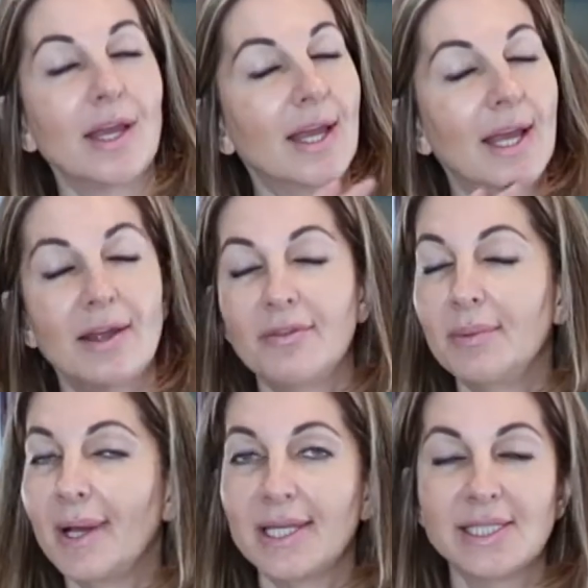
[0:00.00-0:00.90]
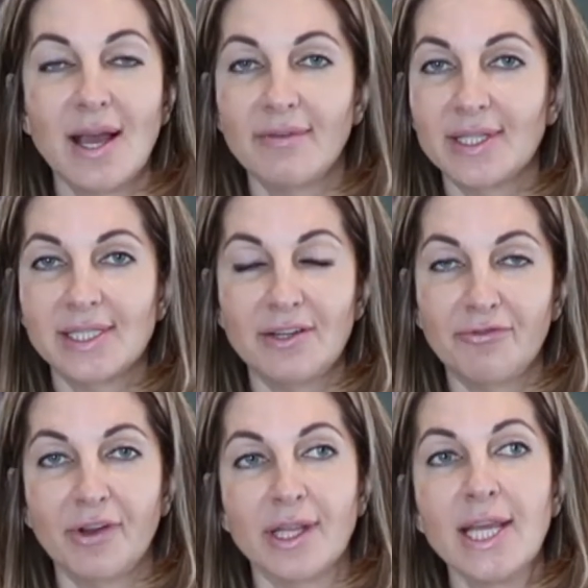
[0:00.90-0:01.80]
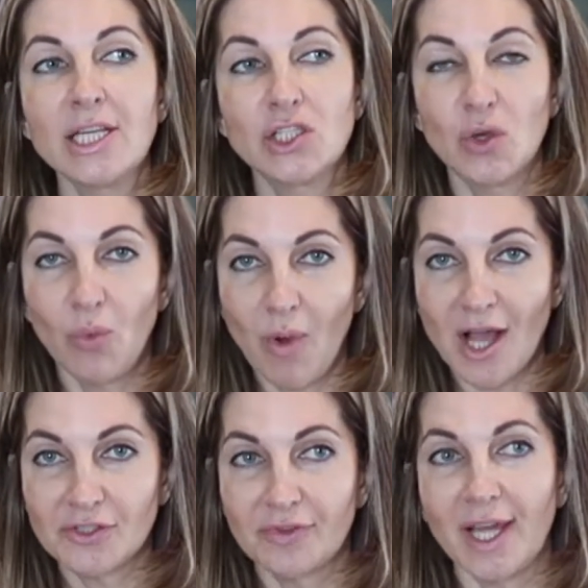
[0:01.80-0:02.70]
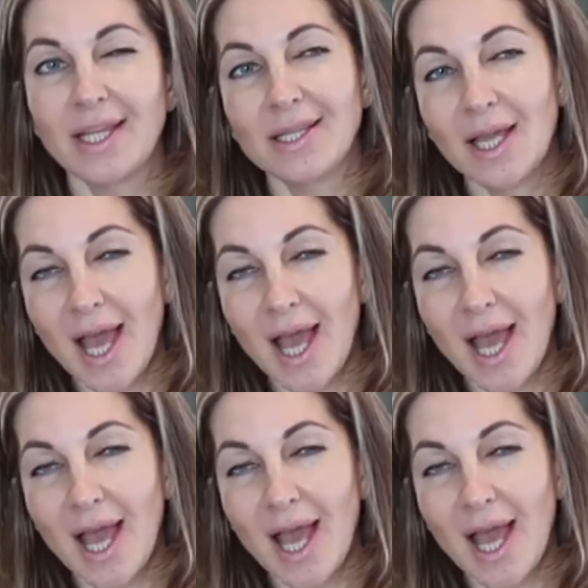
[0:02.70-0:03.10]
Everybody's oven is different, so watch for that.